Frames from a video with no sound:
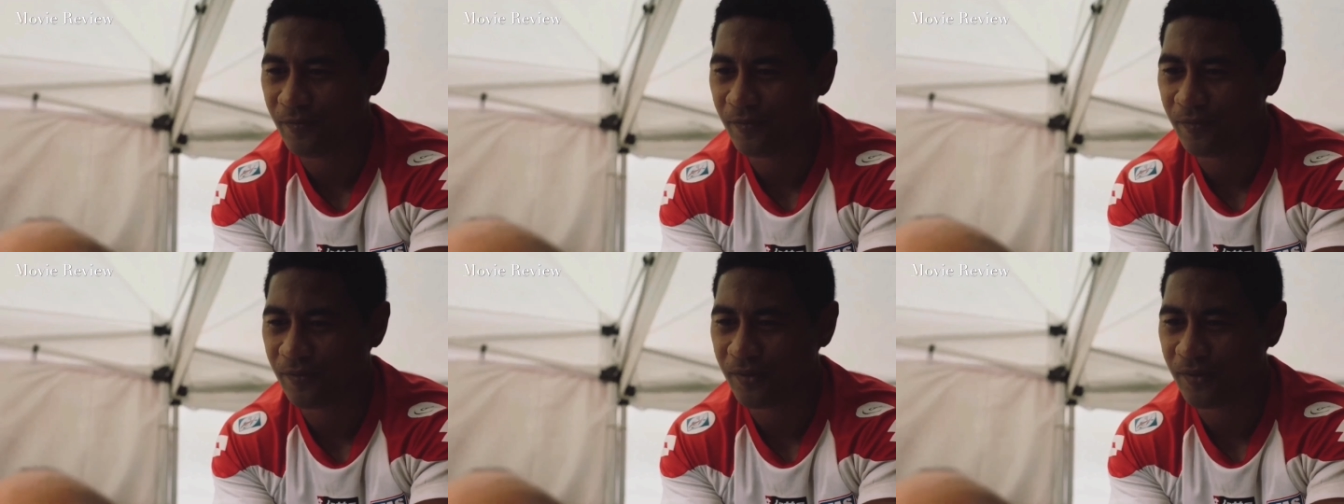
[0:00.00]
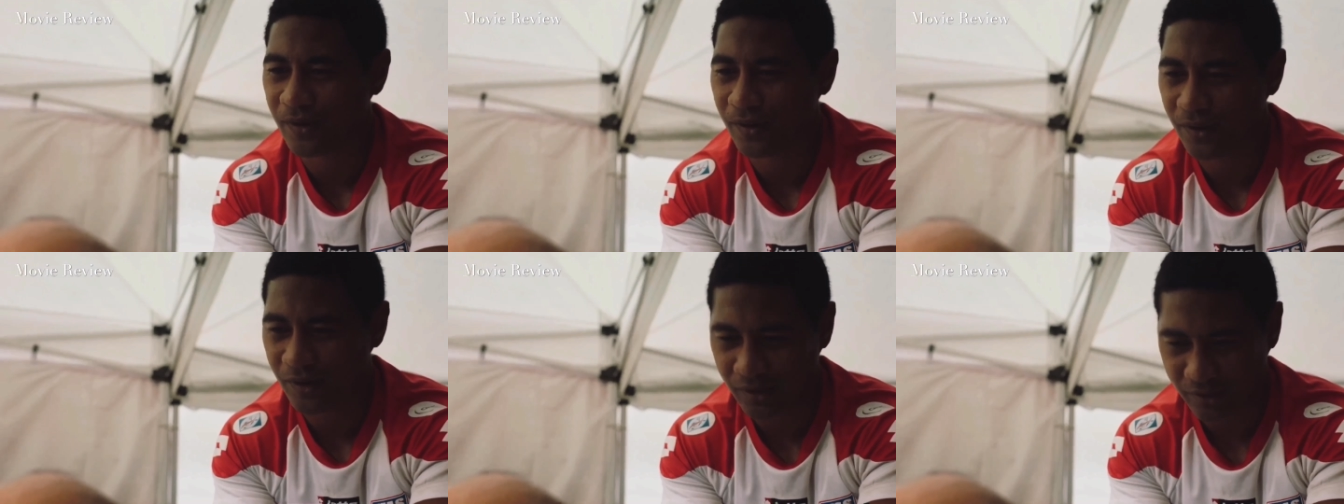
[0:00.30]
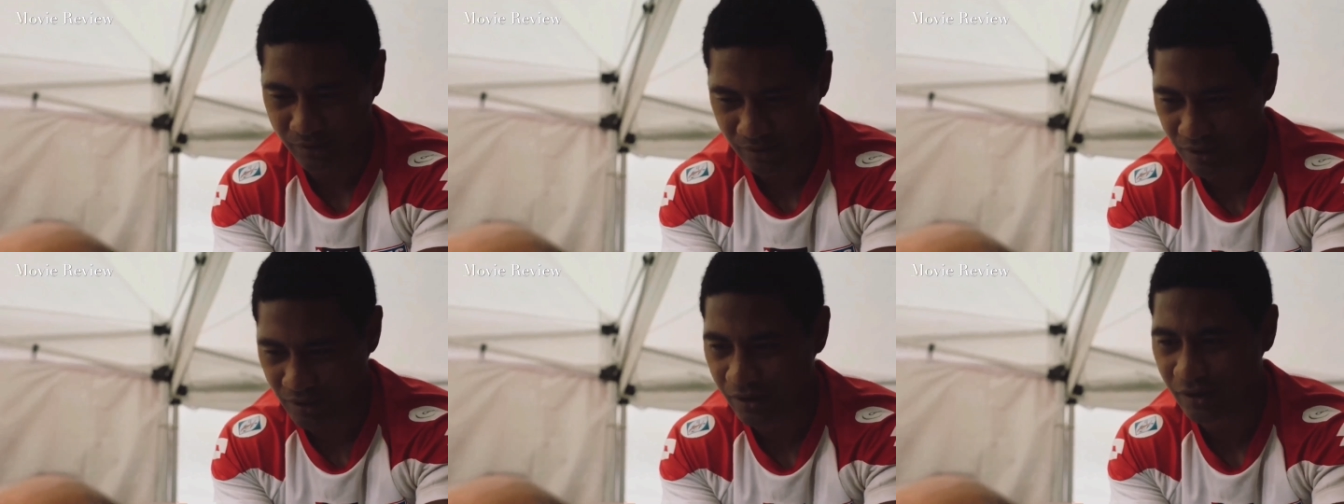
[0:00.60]

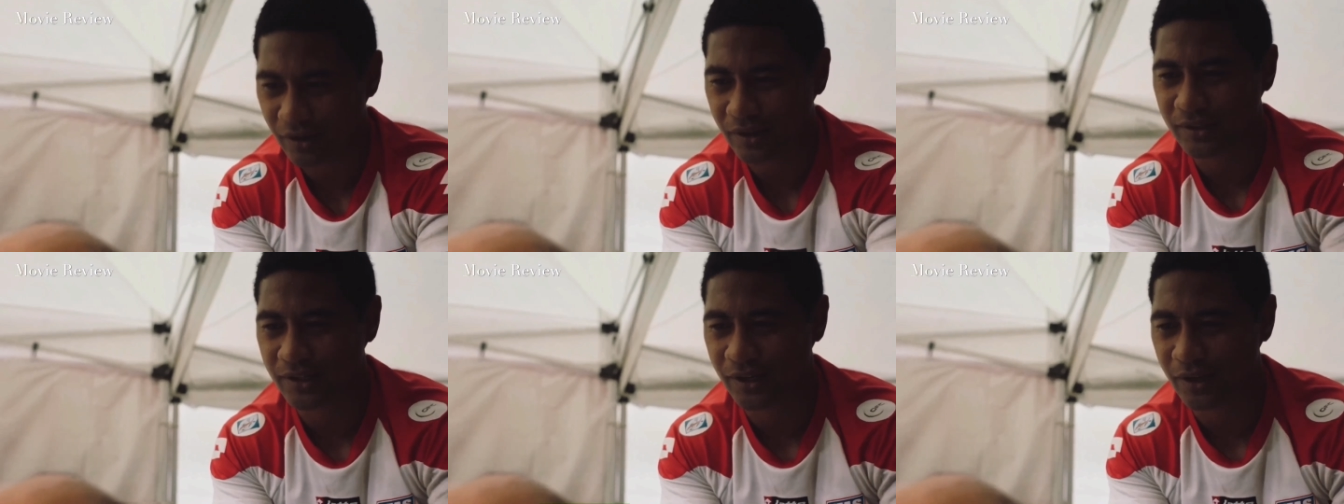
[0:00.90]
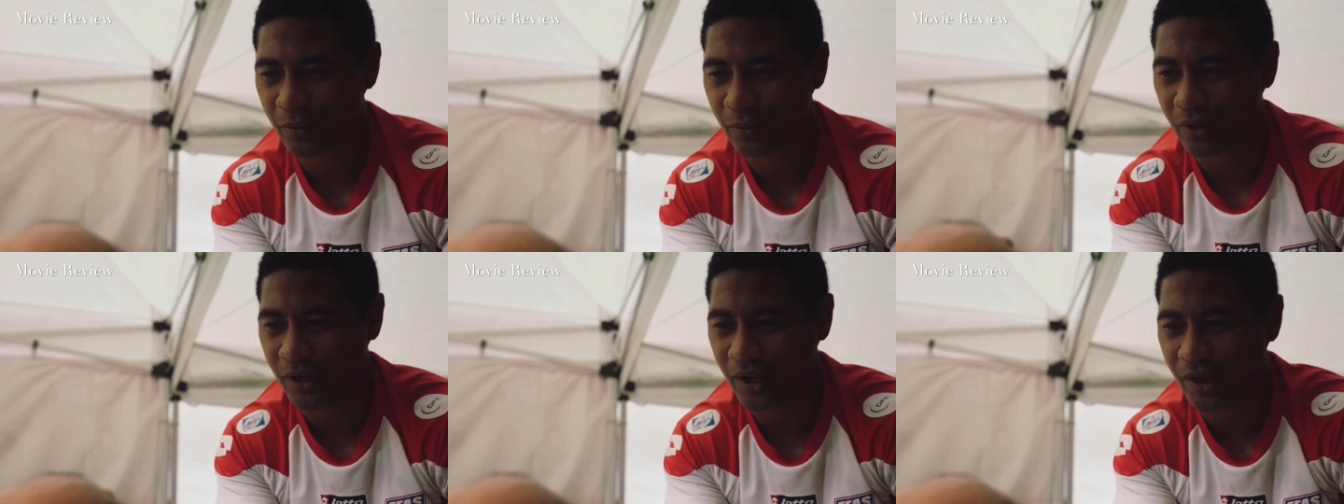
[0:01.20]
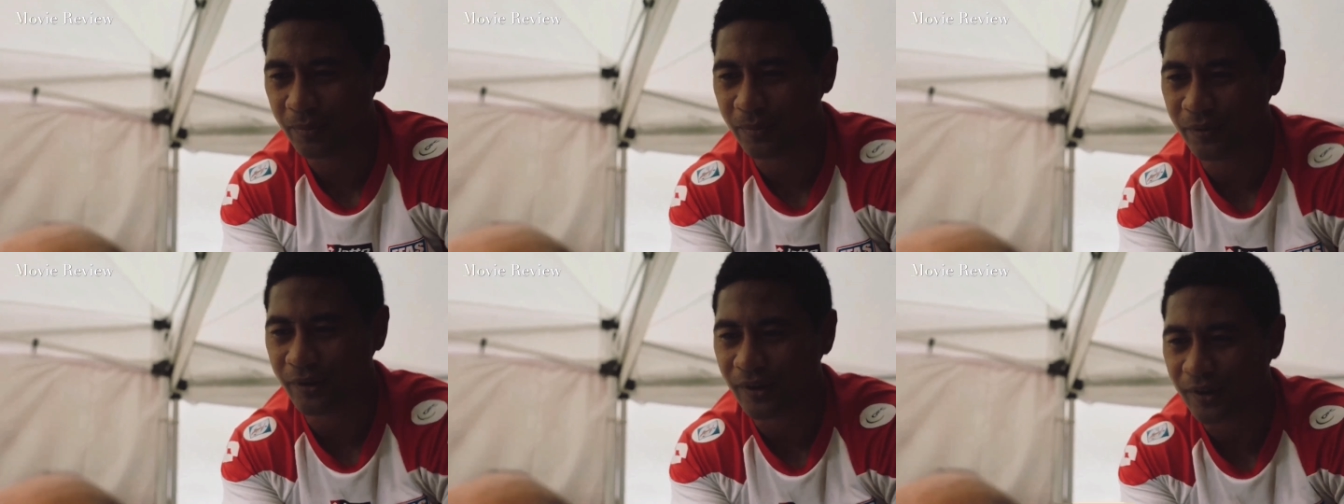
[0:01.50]
consciousness, that Jaya
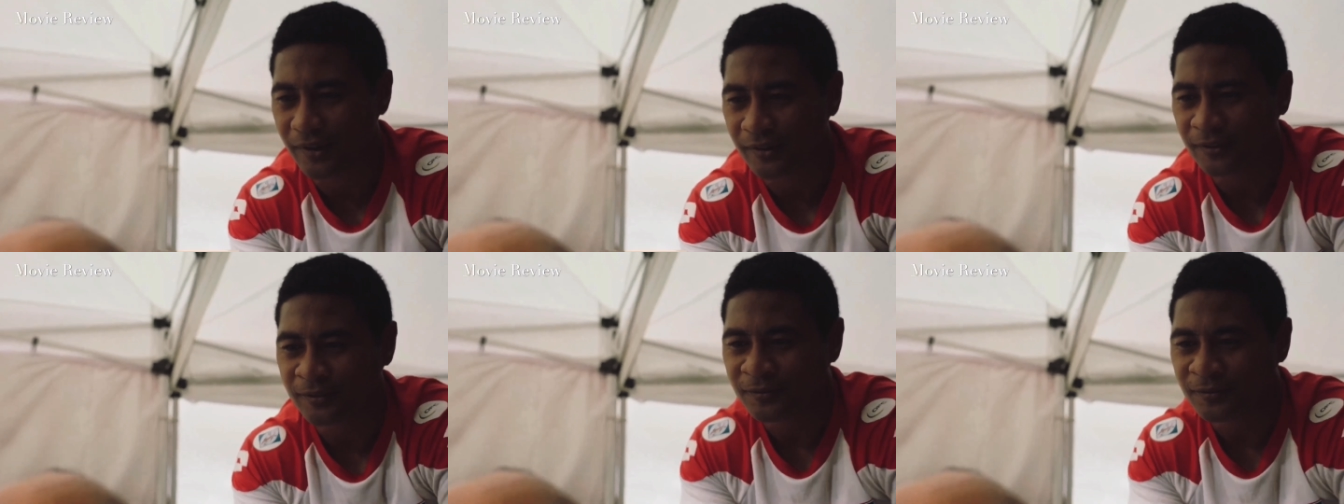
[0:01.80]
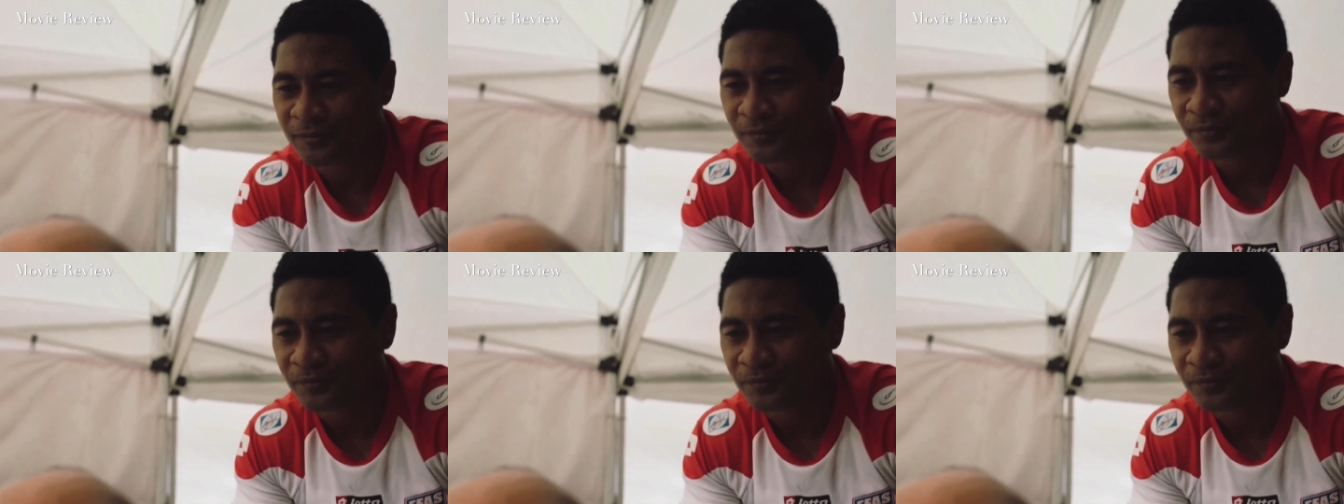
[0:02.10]
beautifully